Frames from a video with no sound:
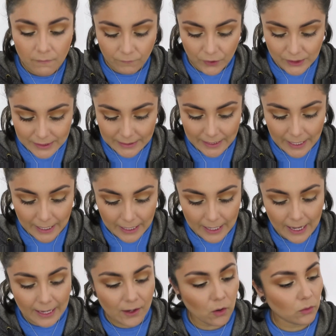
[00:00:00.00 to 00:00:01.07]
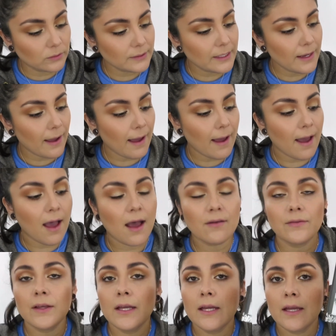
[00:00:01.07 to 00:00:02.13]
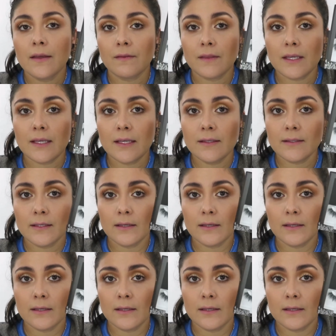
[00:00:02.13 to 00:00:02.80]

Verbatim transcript: For today, I only have these